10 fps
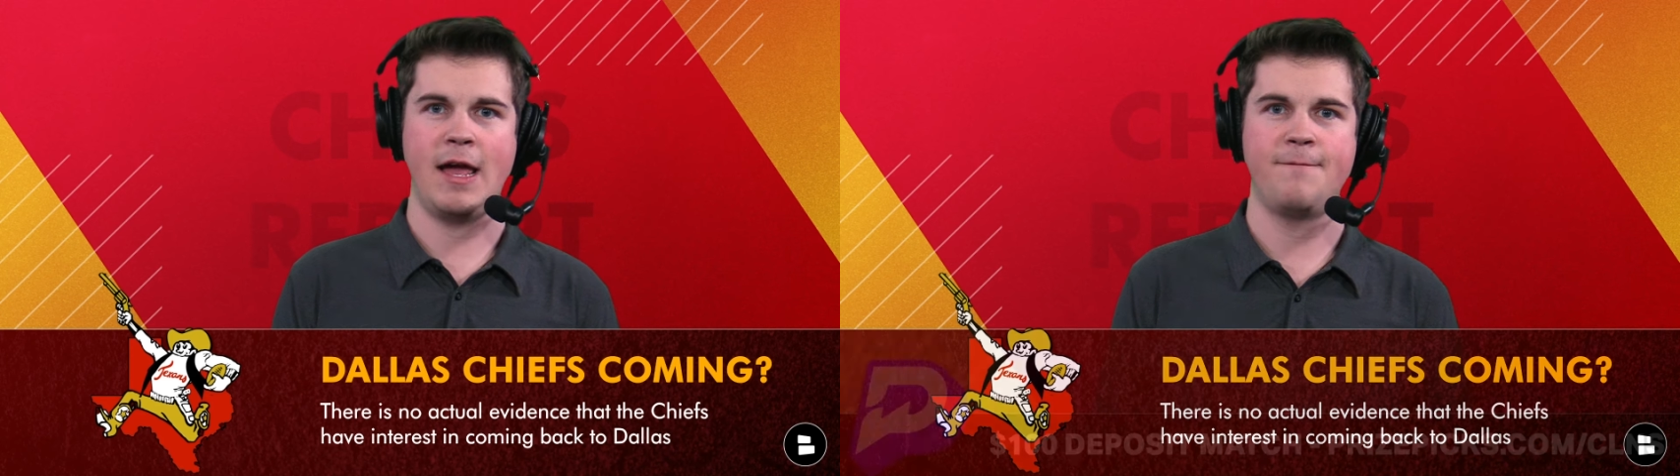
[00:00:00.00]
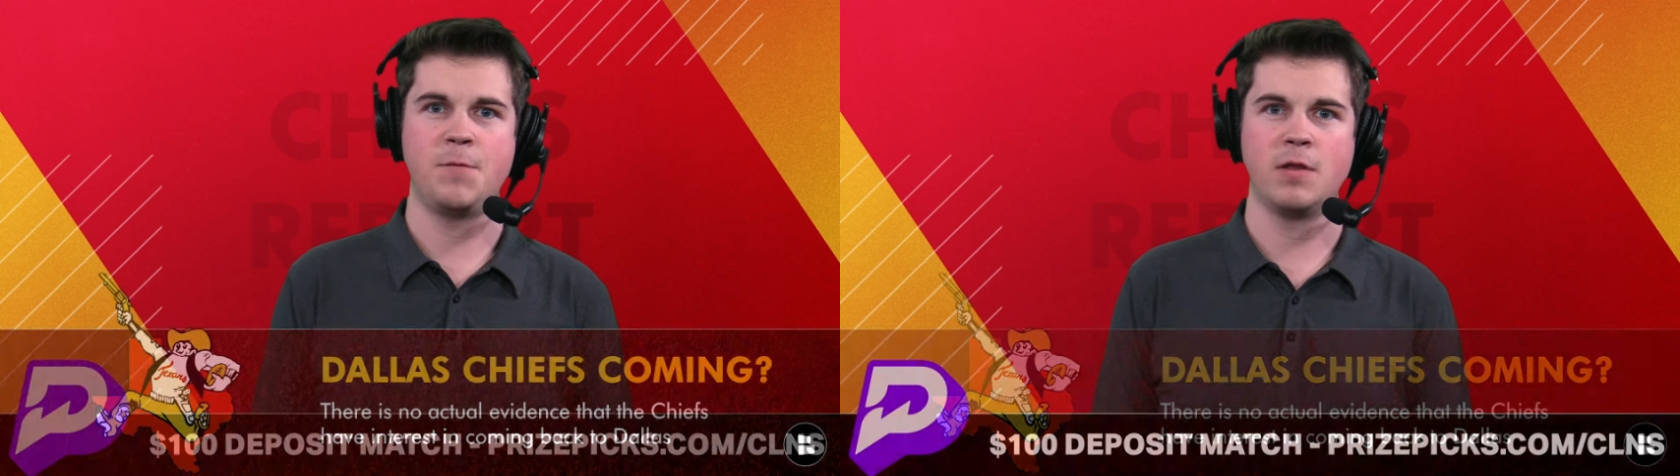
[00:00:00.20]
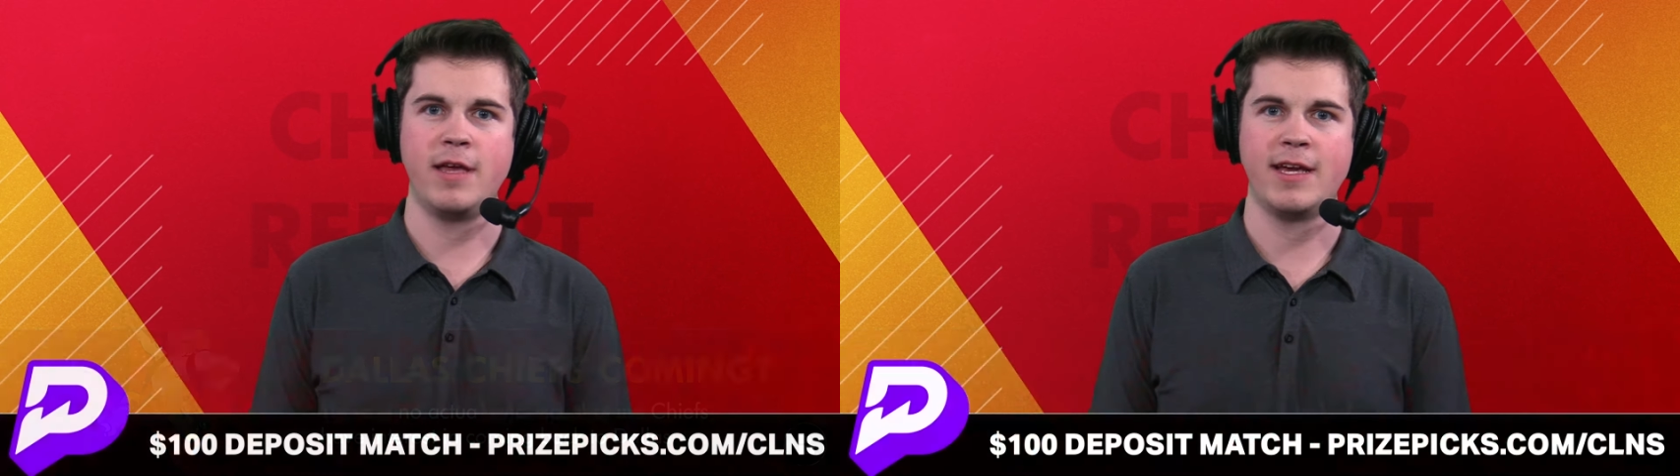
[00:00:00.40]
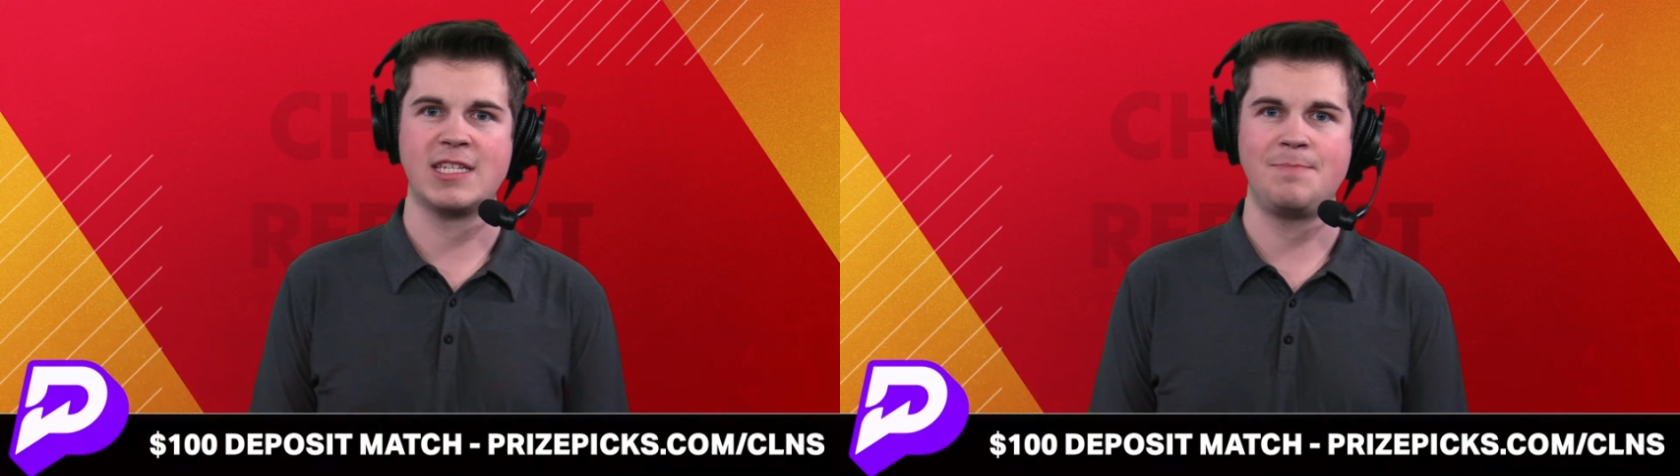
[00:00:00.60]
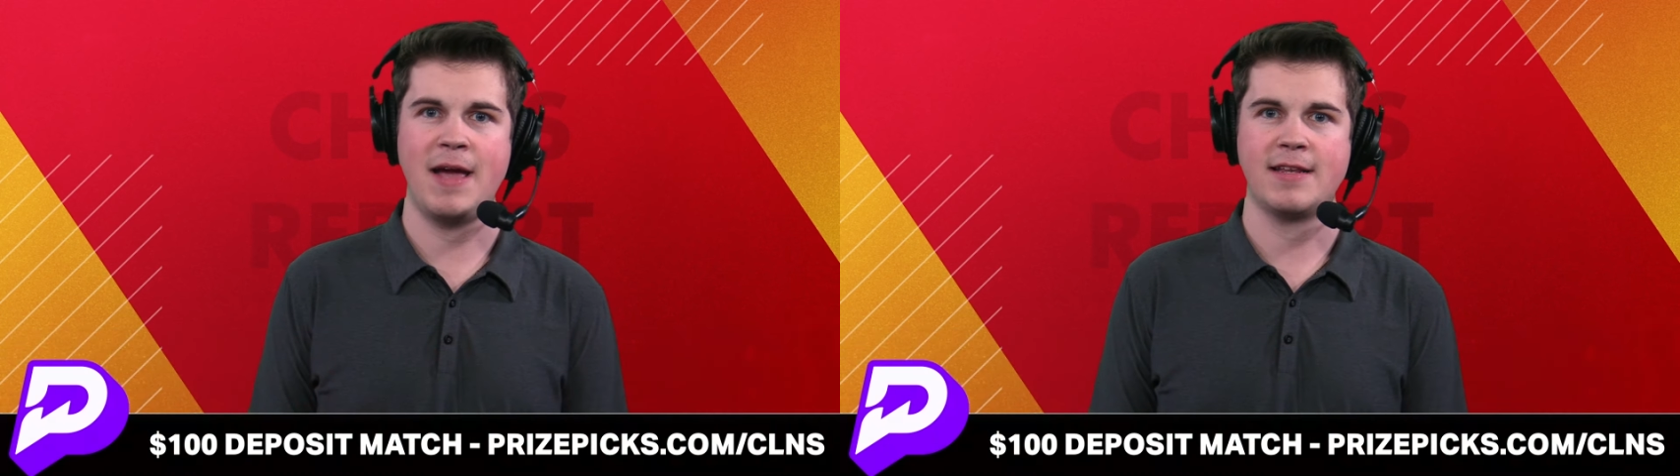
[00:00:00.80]
I fully
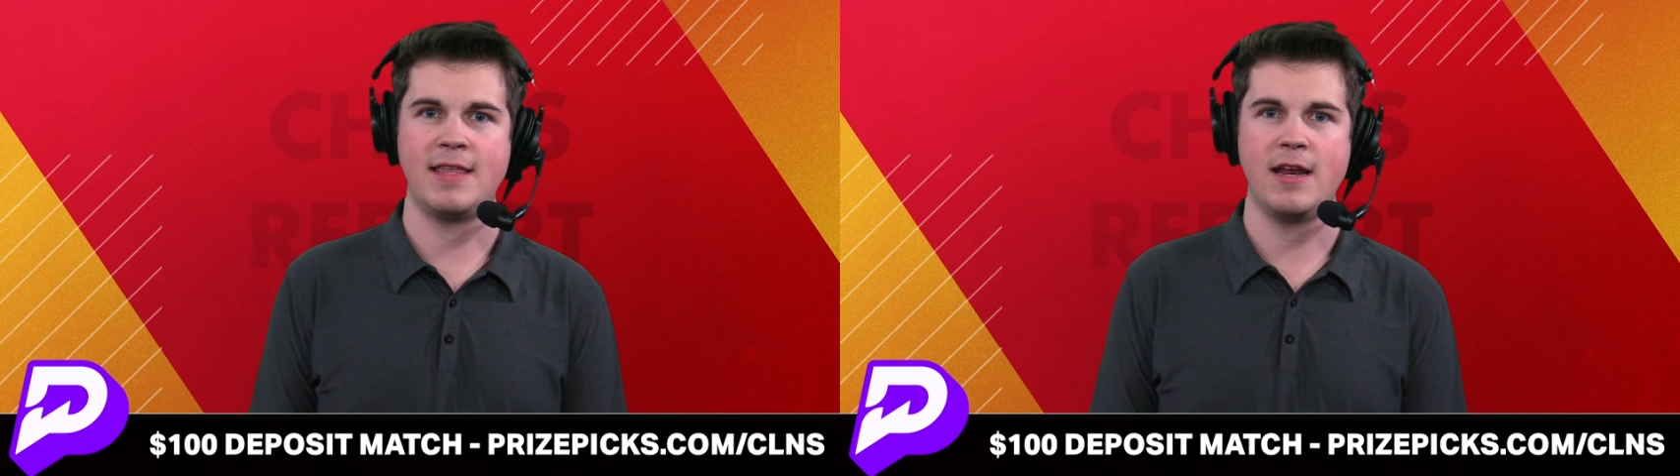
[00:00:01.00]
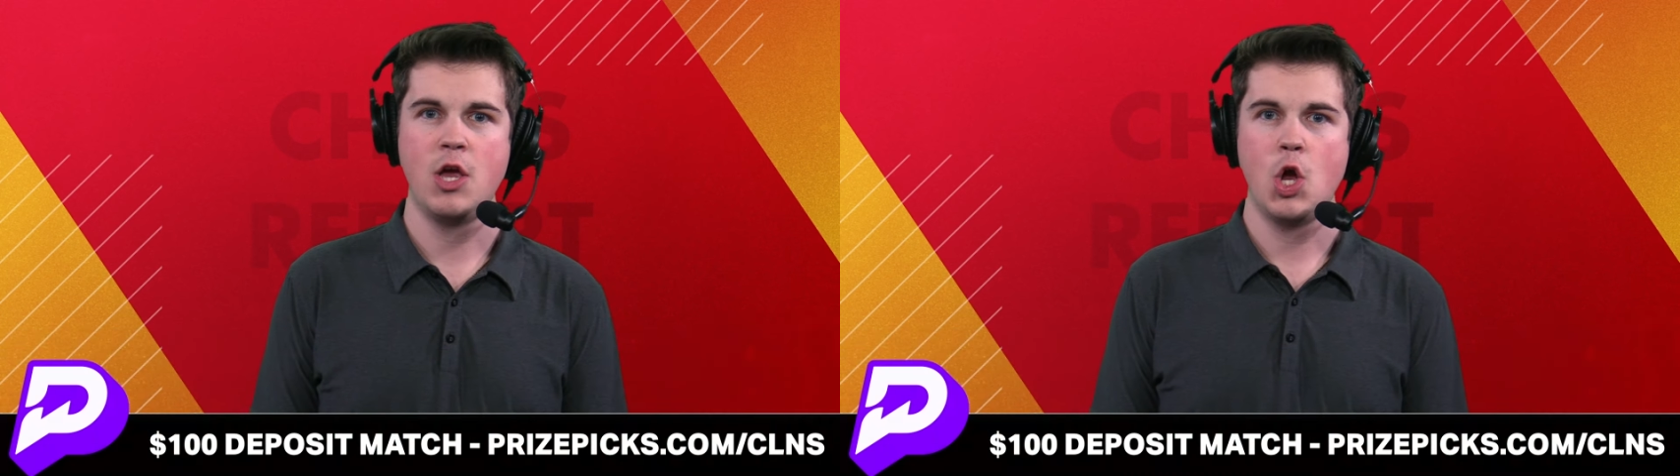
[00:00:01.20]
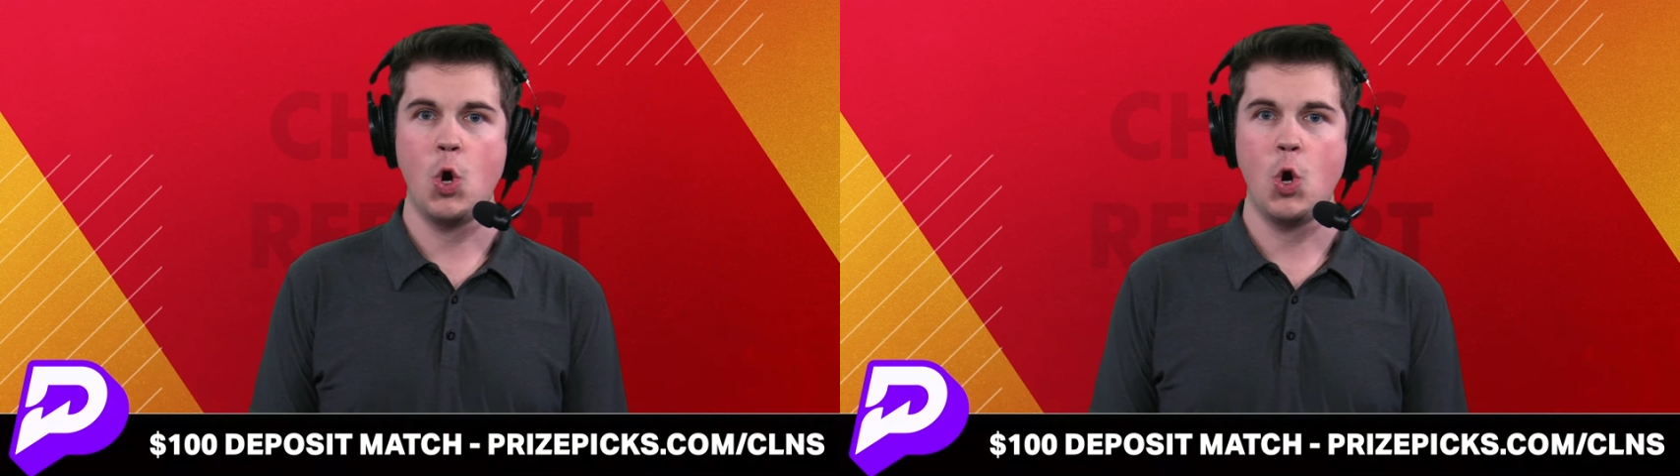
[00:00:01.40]
expect that